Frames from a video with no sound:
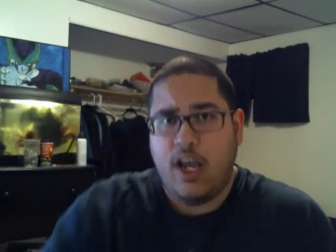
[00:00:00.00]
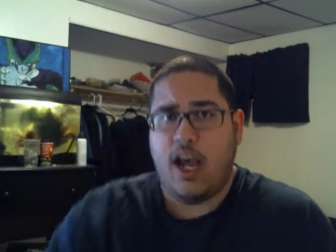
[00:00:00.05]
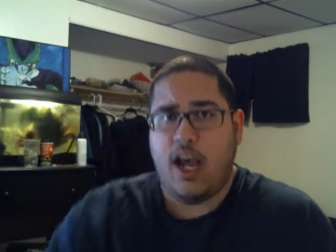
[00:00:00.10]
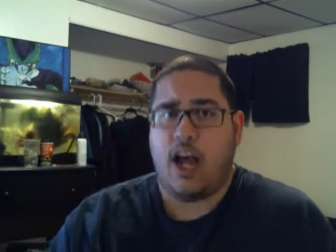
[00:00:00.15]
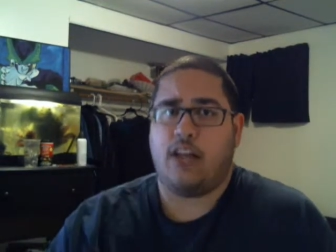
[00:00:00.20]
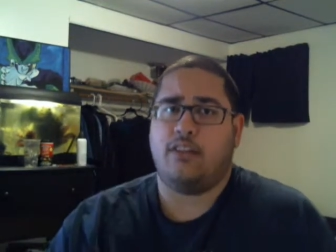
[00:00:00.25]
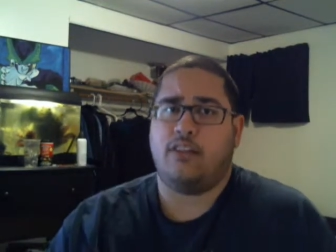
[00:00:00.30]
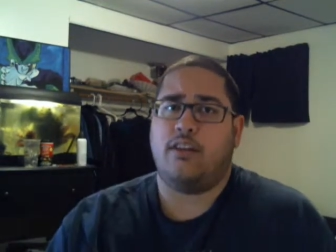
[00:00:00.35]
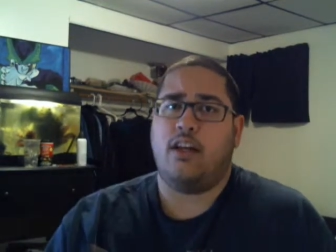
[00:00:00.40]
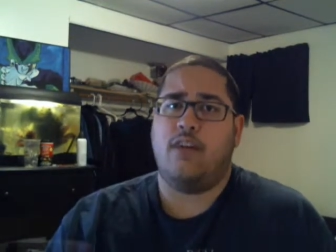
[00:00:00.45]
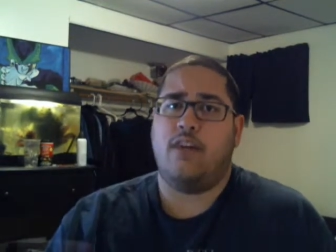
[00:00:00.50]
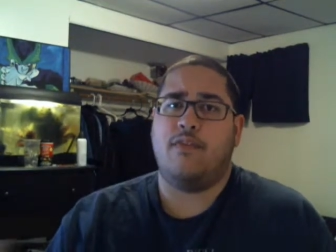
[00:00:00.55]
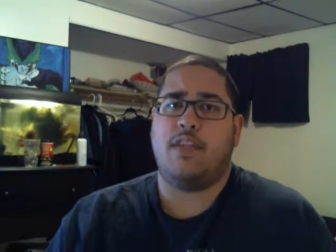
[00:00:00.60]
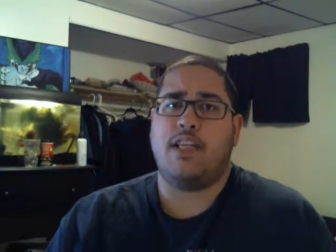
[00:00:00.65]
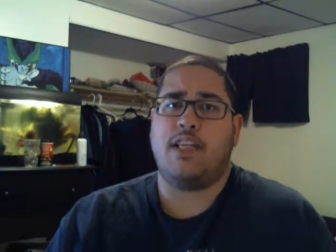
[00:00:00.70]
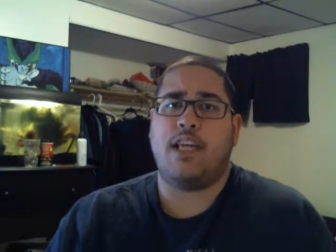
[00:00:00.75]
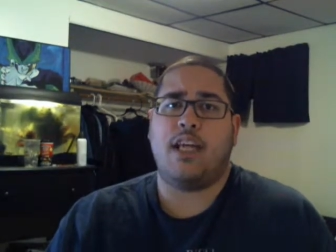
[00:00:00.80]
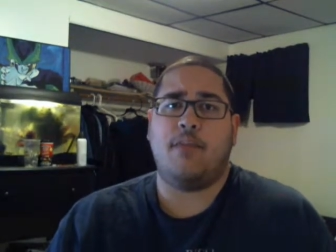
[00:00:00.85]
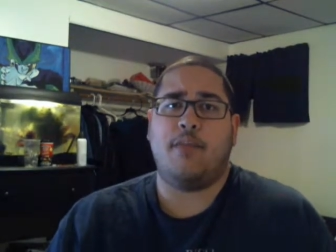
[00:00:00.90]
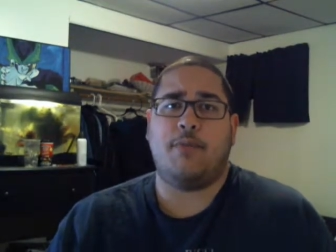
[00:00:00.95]
I love
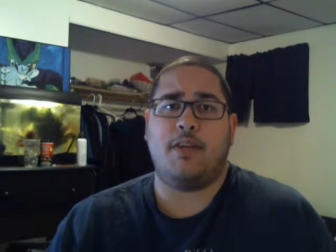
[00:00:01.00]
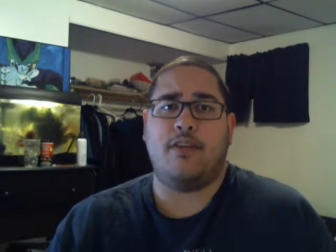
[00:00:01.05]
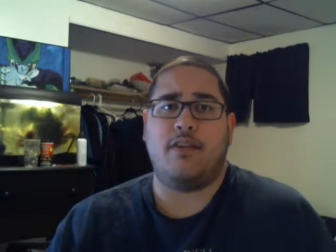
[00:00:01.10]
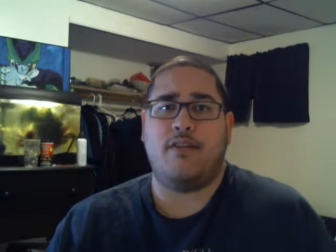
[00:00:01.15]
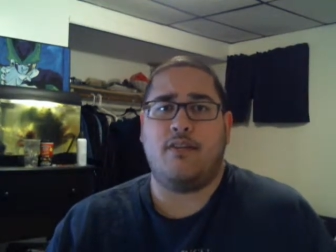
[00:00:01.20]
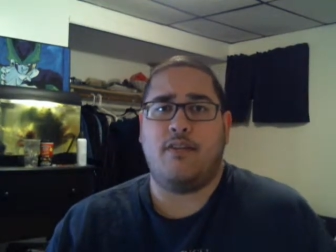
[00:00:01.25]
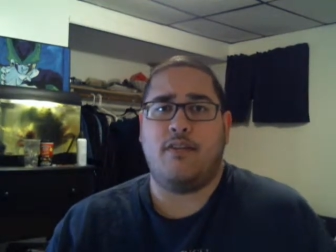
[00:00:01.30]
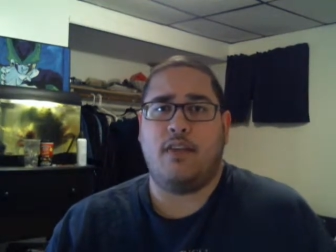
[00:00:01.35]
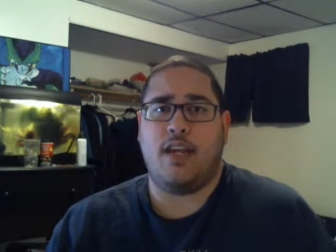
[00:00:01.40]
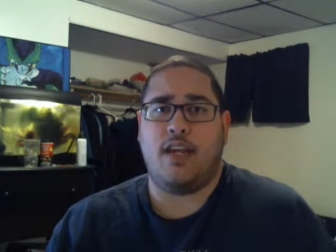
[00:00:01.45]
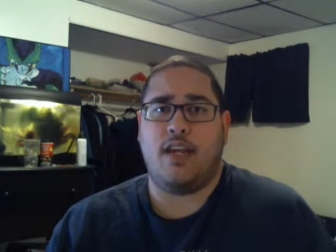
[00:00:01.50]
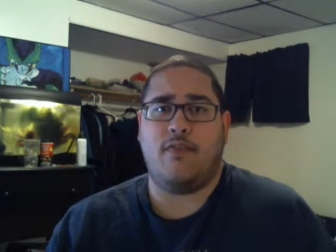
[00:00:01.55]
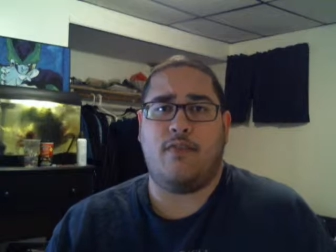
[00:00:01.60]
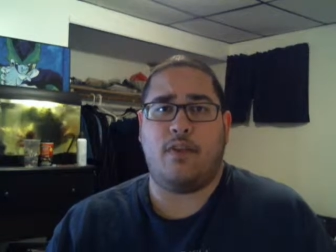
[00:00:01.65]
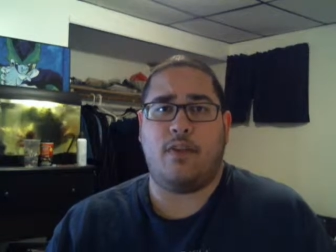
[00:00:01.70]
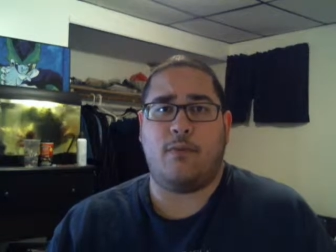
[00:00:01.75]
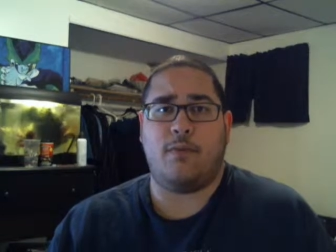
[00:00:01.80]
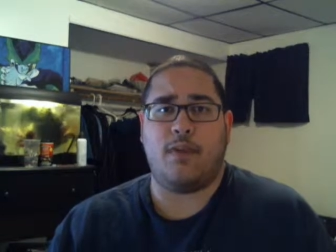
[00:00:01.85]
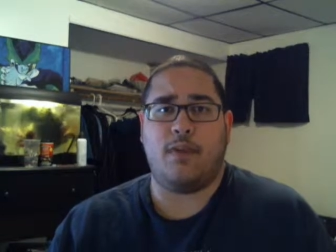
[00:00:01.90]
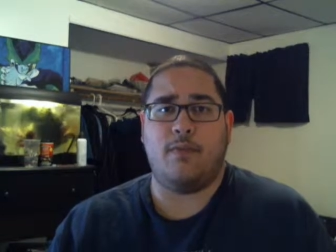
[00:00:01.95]
the AP,
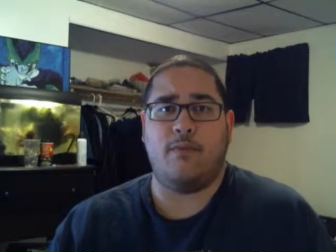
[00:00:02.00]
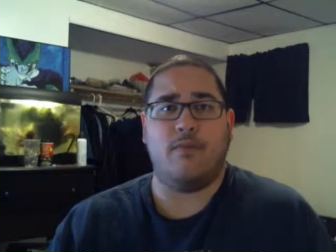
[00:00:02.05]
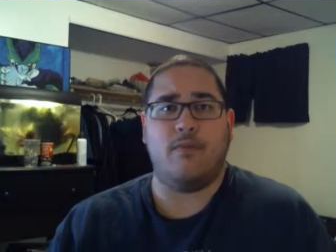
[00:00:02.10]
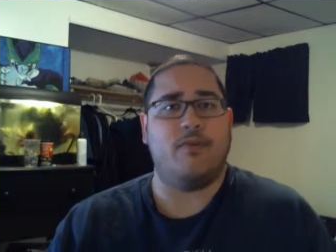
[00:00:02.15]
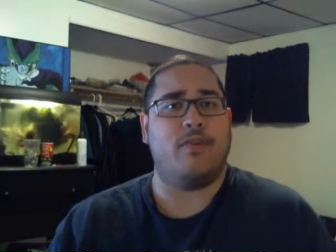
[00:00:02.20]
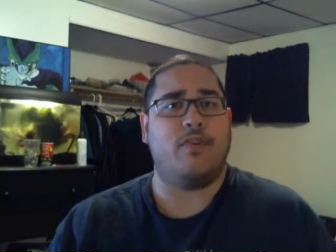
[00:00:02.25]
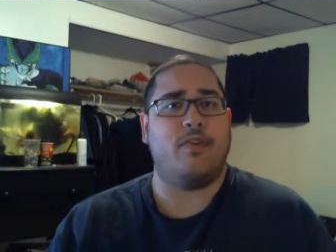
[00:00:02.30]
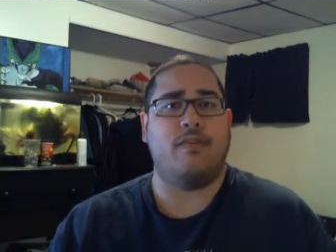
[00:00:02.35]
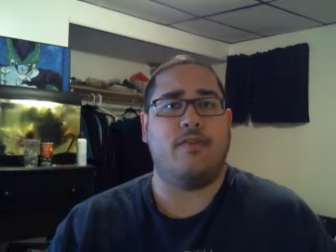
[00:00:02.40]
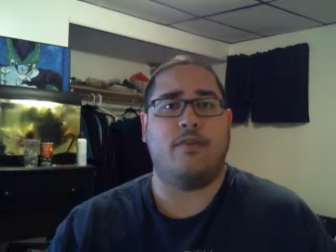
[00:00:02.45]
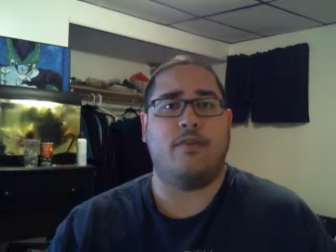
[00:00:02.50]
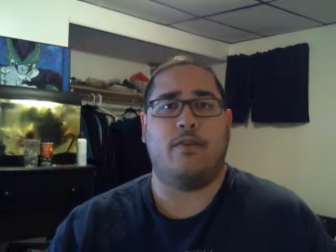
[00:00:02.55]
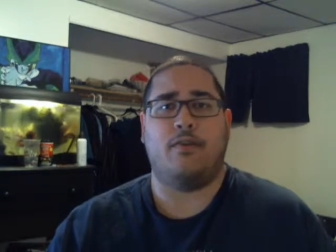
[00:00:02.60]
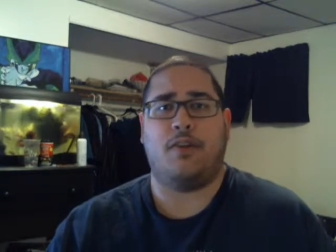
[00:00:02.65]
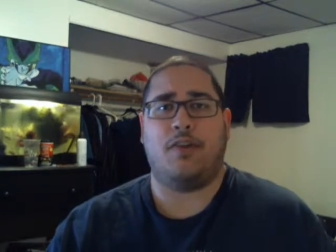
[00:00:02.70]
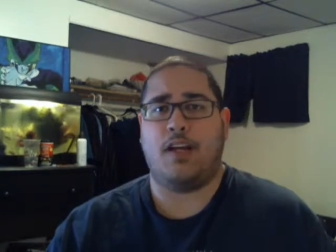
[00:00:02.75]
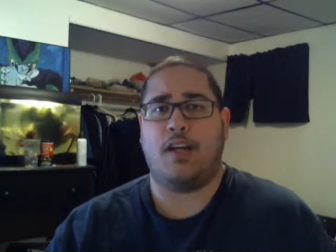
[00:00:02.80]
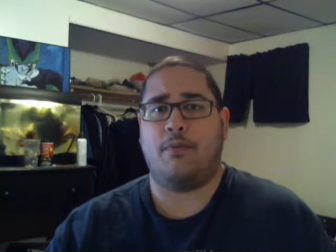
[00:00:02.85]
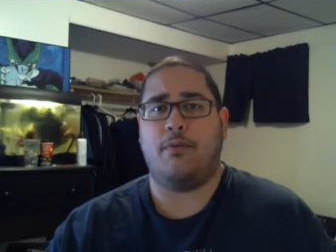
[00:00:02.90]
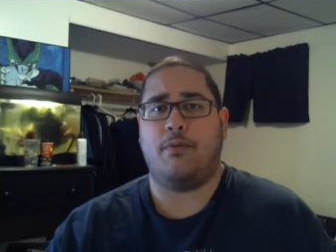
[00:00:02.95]
AVP movies, even though a
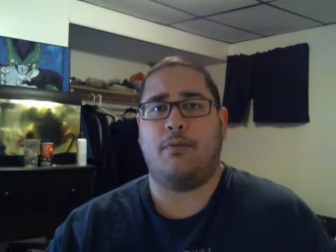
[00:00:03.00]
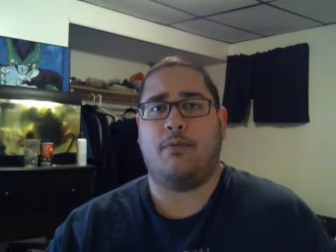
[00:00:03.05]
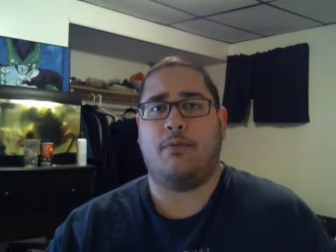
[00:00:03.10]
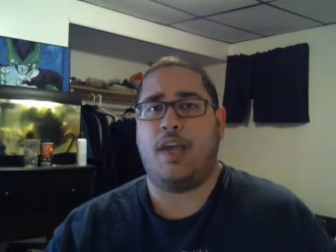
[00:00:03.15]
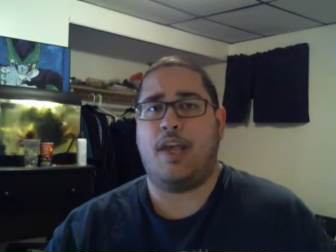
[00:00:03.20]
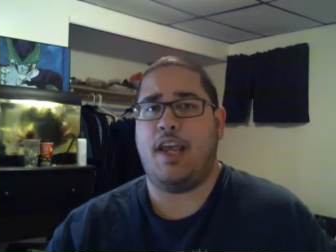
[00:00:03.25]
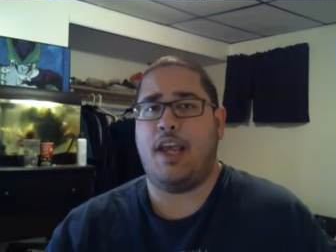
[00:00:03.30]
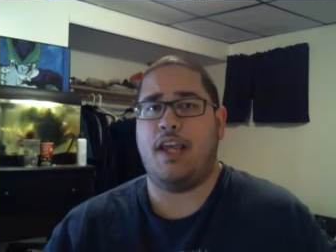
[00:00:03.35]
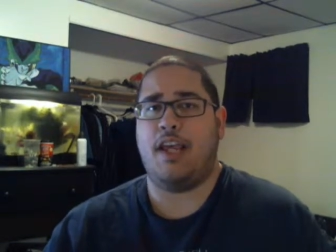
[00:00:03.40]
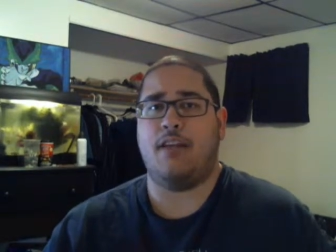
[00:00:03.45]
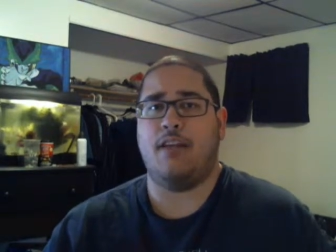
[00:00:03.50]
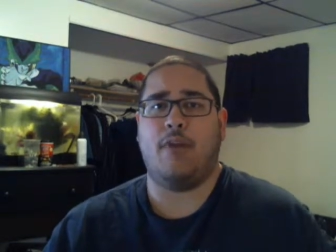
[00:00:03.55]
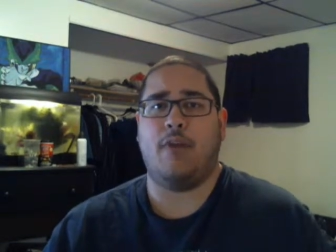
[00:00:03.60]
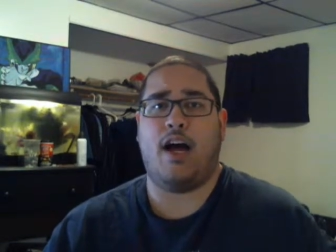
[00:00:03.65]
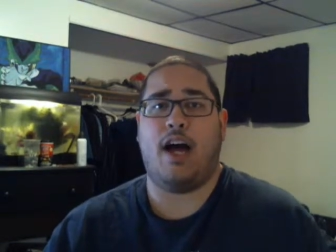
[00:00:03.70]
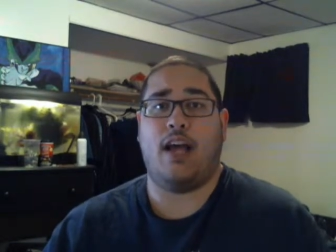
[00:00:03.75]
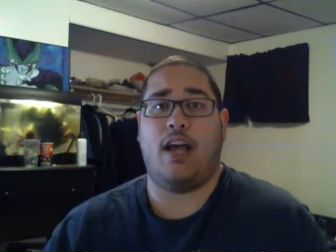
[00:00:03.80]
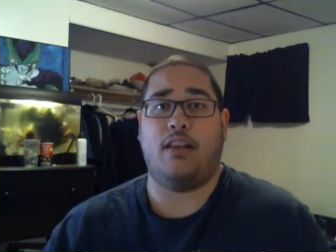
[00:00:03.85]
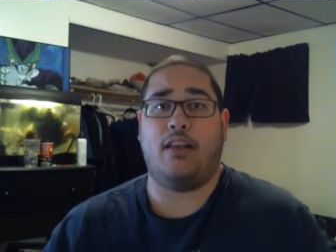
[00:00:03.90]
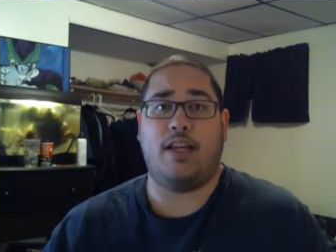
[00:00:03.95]
lot of people hate them.
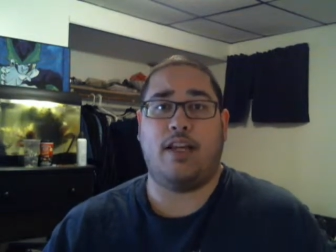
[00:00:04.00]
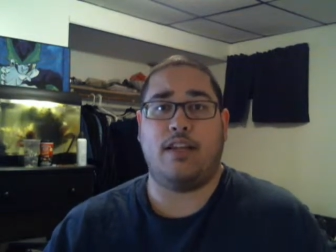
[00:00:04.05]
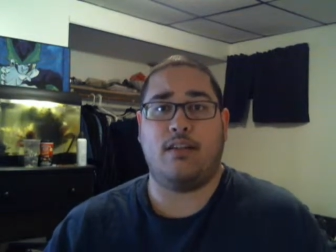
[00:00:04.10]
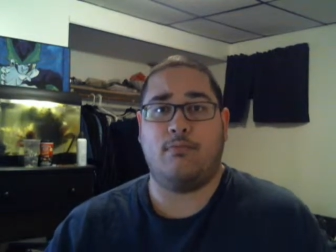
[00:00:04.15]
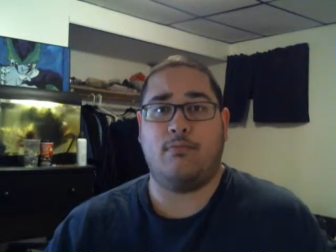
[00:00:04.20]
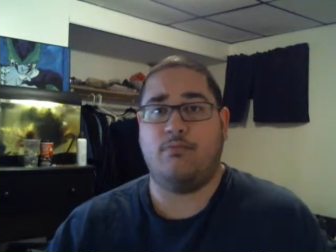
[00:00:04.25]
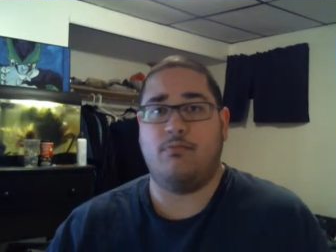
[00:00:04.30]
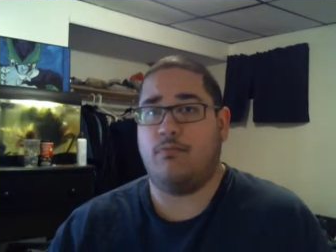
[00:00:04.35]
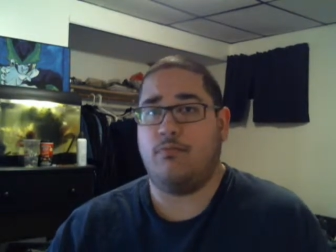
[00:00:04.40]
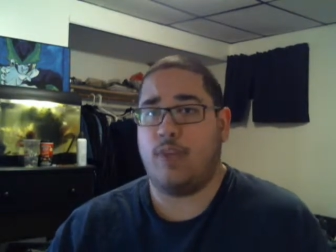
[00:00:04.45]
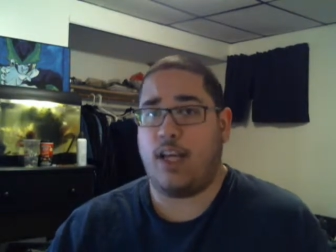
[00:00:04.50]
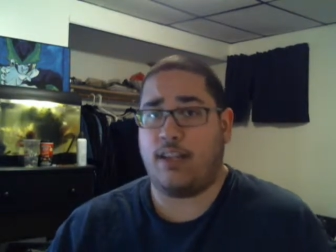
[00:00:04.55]
I liked them.